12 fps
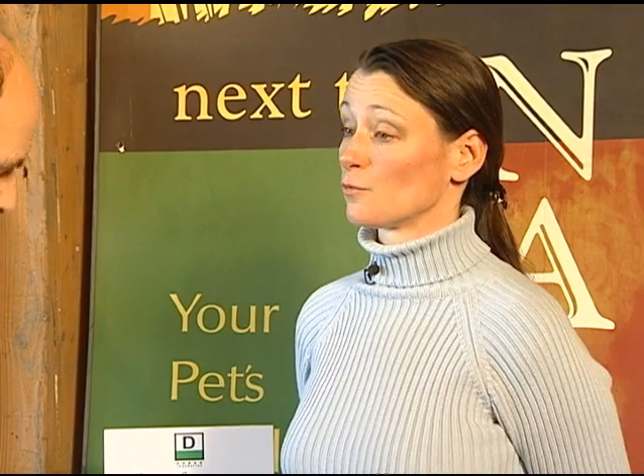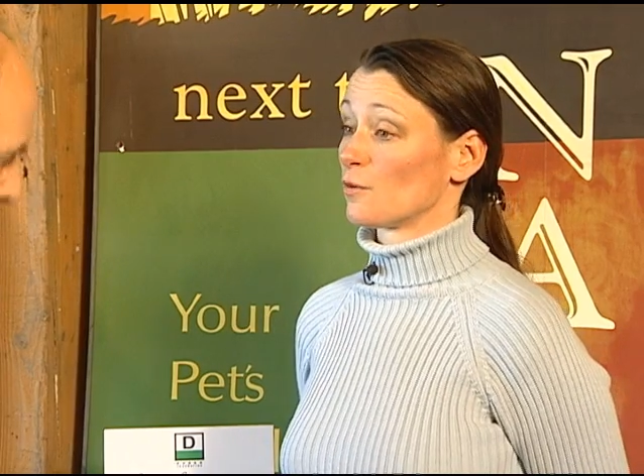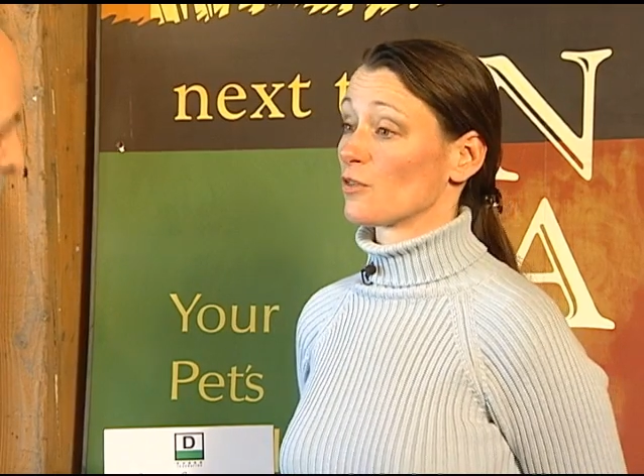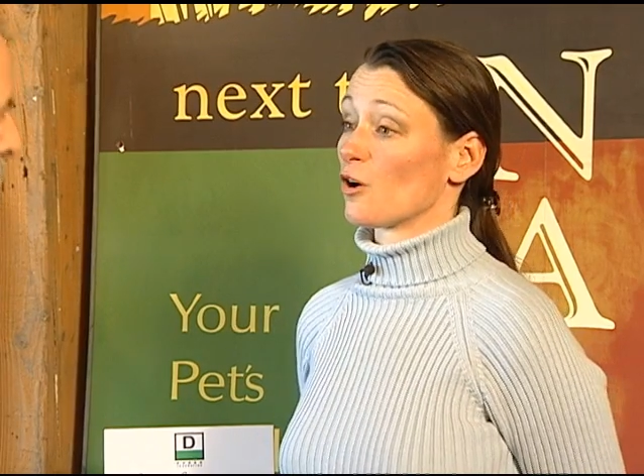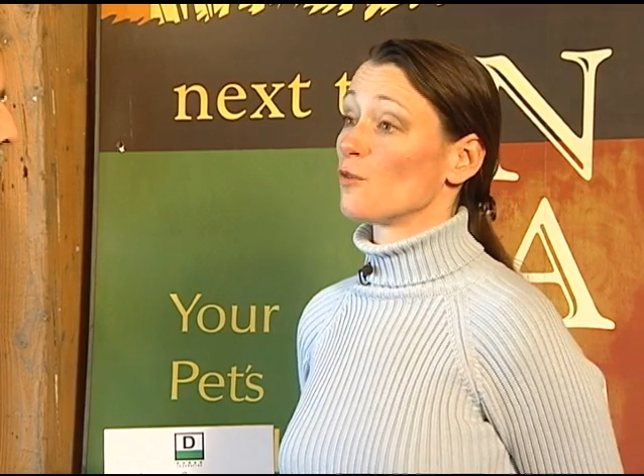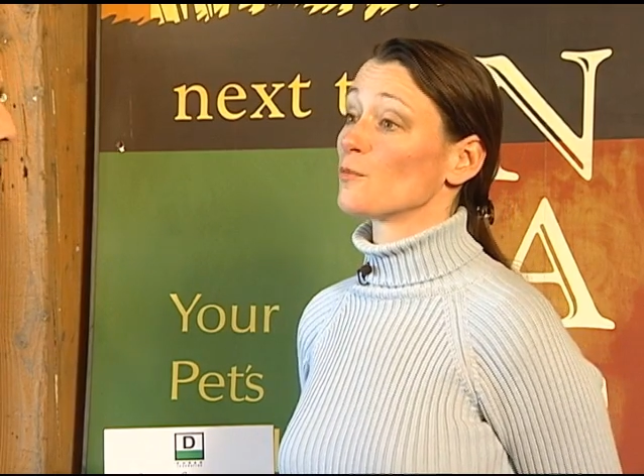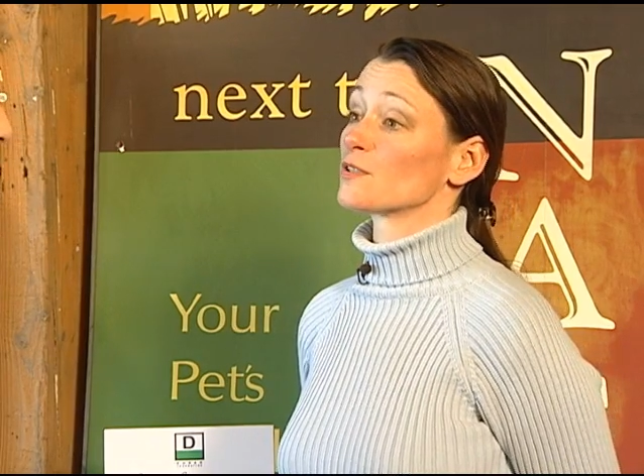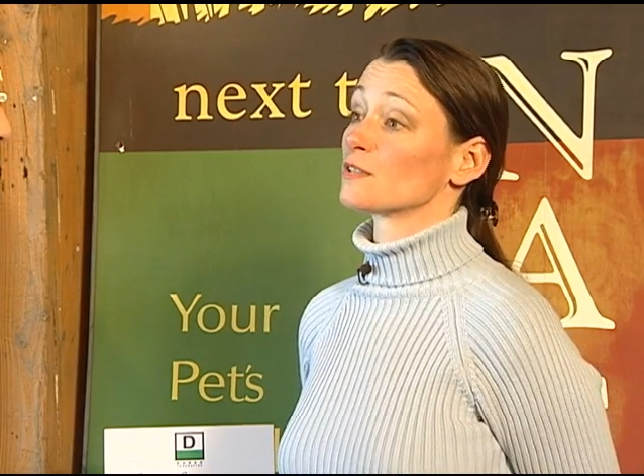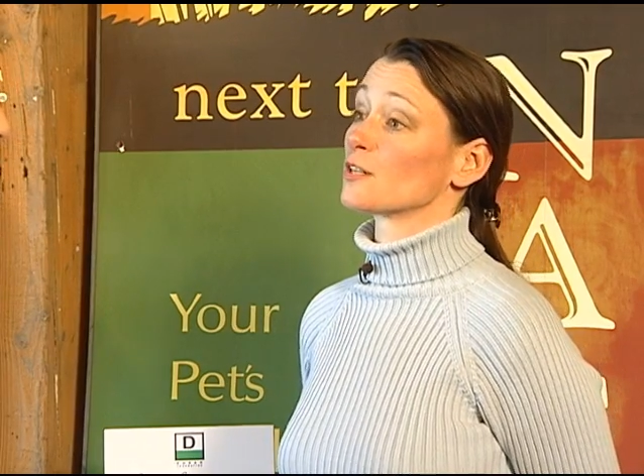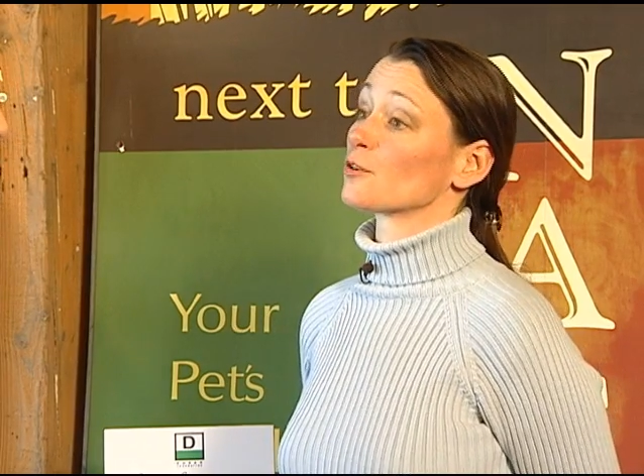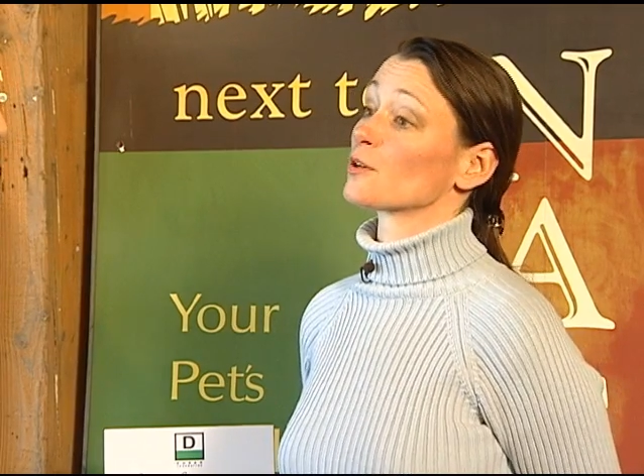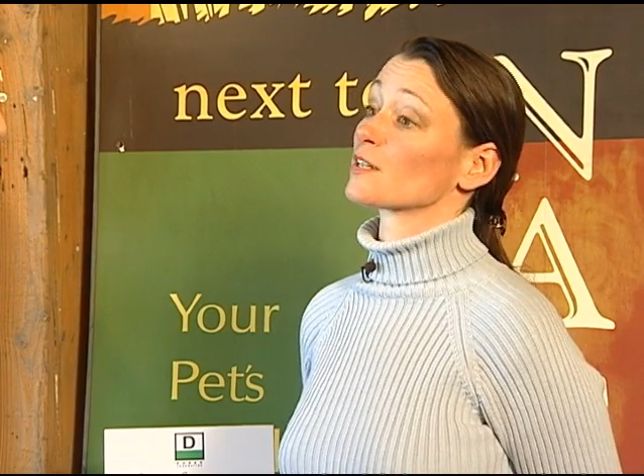with almost
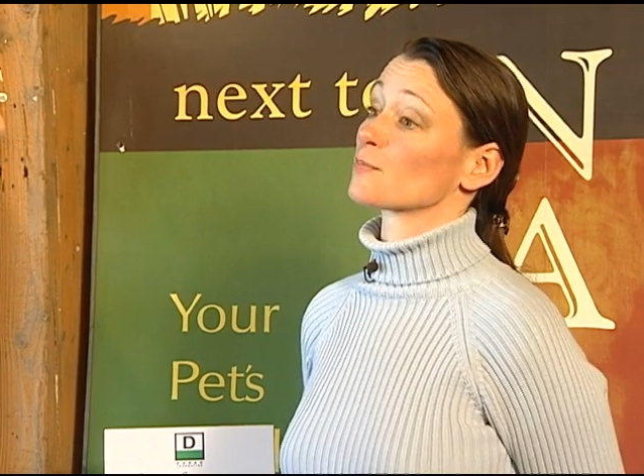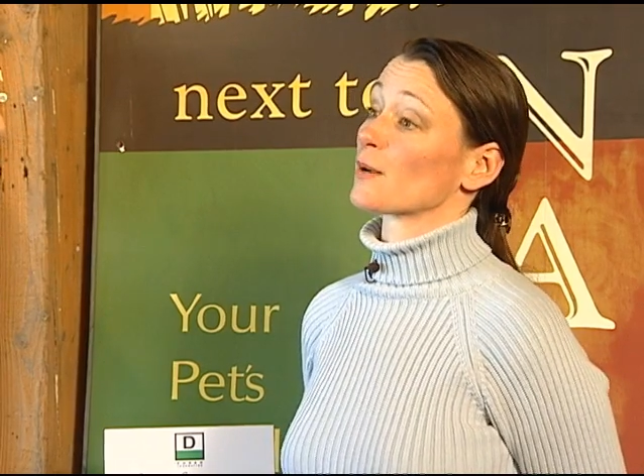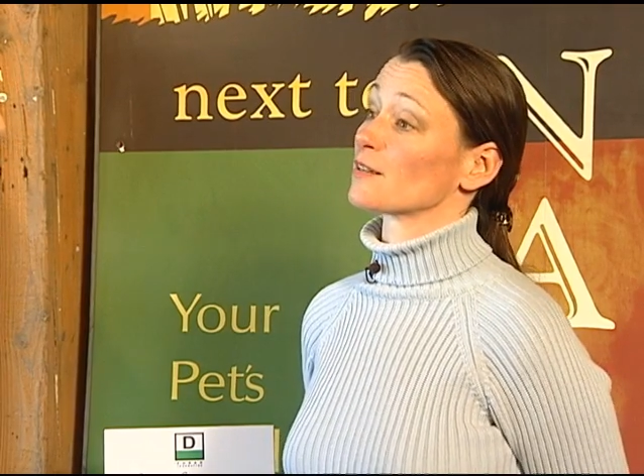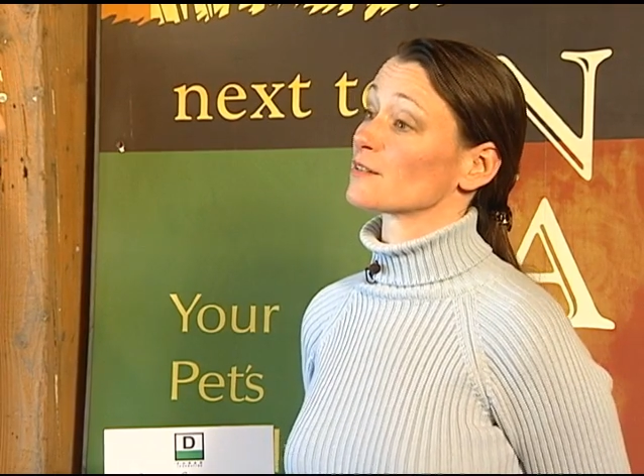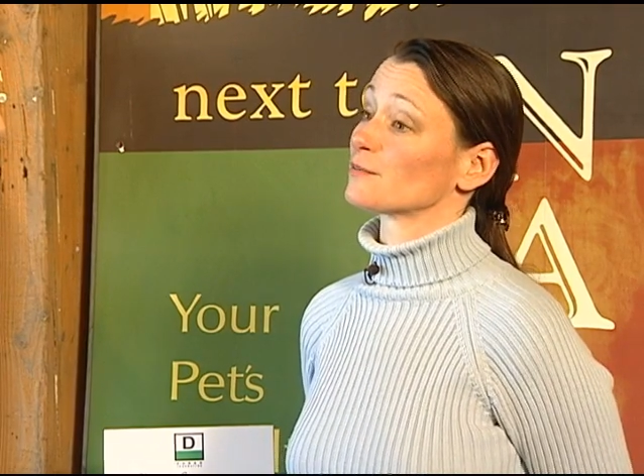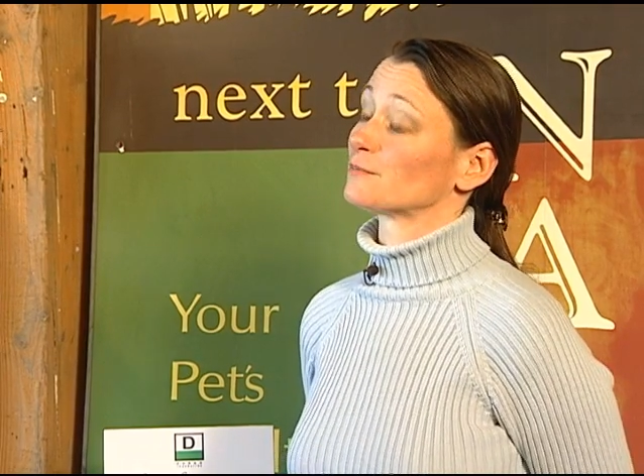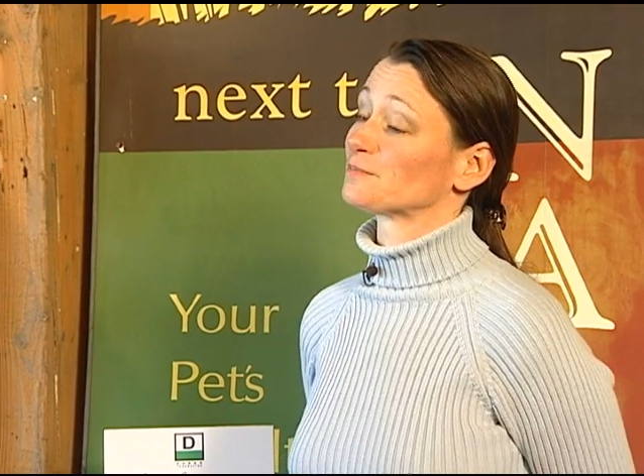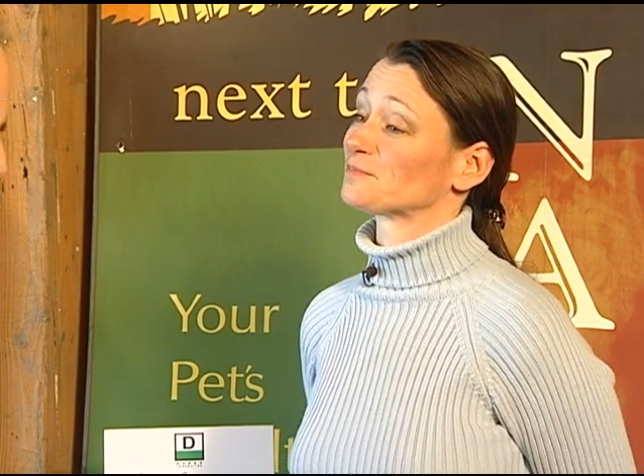zero expense.